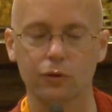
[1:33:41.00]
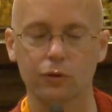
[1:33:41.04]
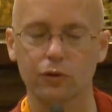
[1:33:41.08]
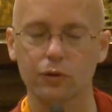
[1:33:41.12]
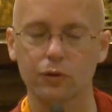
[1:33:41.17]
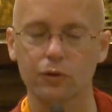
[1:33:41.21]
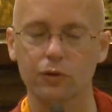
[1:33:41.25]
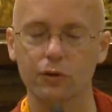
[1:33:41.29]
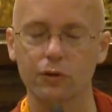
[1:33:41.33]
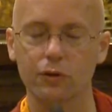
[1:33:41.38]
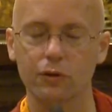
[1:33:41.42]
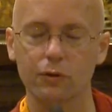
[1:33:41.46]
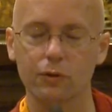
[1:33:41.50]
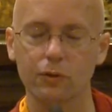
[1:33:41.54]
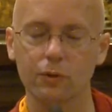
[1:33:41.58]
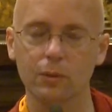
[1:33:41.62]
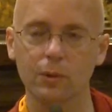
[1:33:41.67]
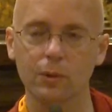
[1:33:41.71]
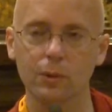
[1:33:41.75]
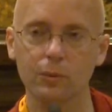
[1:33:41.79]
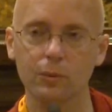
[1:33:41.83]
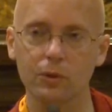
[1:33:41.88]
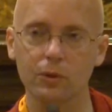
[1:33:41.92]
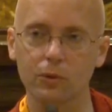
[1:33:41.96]
So you just need to
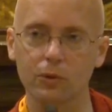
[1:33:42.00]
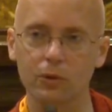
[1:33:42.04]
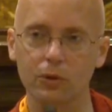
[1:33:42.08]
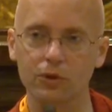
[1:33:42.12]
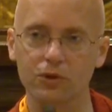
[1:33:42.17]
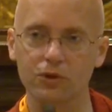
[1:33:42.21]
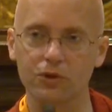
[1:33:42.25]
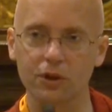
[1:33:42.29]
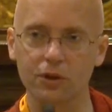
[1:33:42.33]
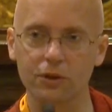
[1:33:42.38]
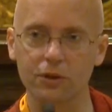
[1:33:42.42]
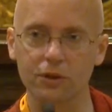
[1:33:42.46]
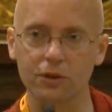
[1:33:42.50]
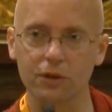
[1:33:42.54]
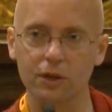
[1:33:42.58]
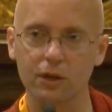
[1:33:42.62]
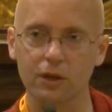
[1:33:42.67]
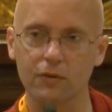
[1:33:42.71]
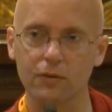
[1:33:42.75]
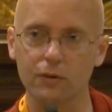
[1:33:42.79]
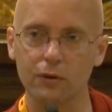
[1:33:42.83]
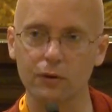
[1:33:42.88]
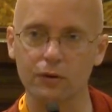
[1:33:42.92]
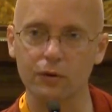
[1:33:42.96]
remember what
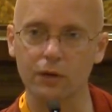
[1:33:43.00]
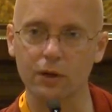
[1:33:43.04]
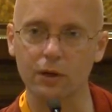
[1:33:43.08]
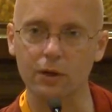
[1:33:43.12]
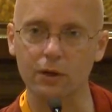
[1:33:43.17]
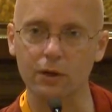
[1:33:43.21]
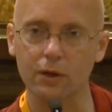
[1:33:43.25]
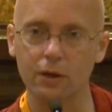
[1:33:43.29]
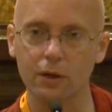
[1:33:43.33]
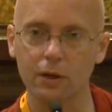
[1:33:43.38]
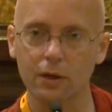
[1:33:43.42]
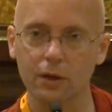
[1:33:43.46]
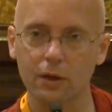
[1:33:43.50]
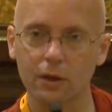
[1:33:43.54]
Shantideva said.